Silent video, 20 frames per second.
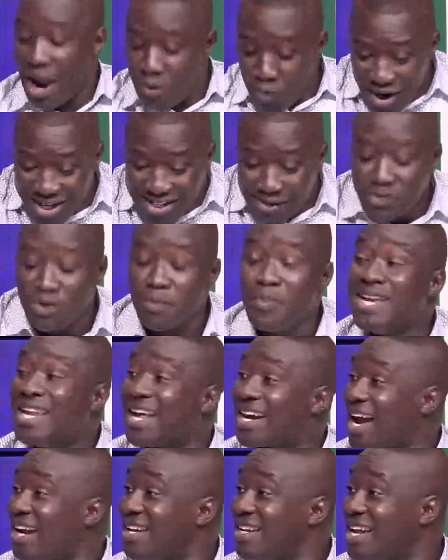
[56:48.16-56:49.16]
I want you to be the
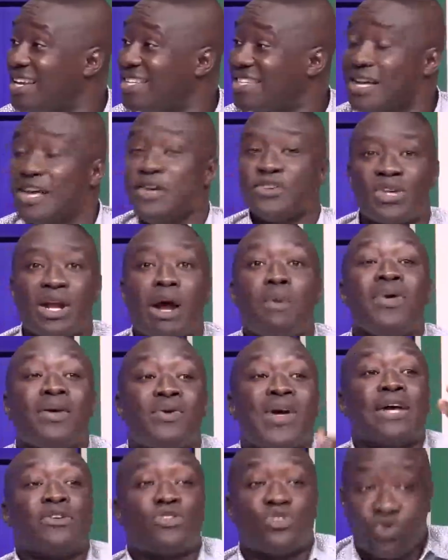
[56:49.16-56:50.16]
candidate so that we
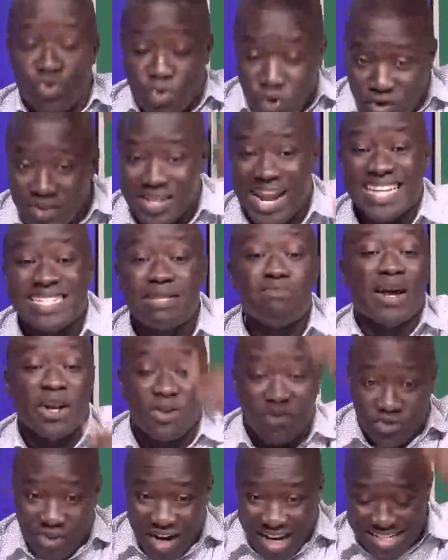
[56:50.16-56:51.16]
can scrutinize him
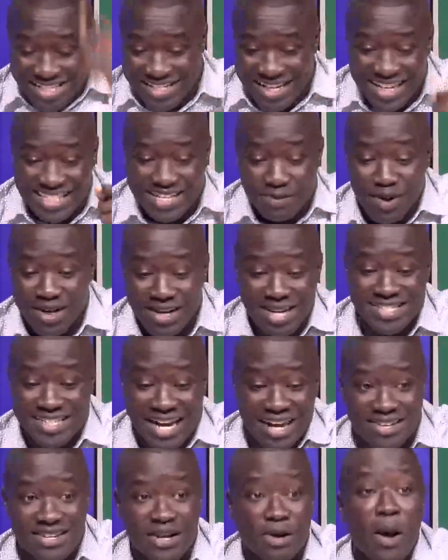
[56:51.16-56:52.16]
and transcend him in this
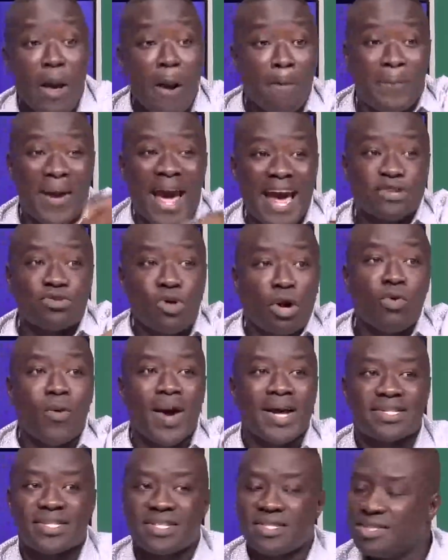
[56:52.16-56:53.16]
country. Pay his own
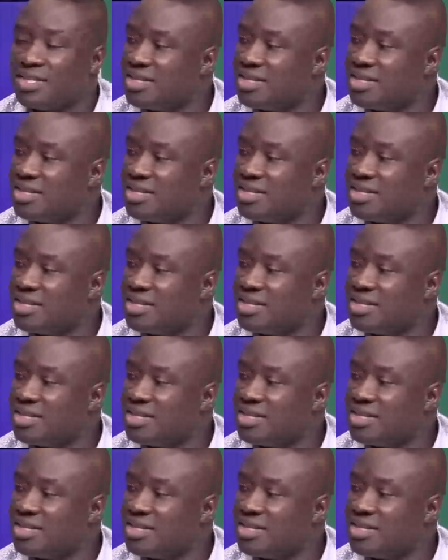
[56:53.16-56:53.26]
ways.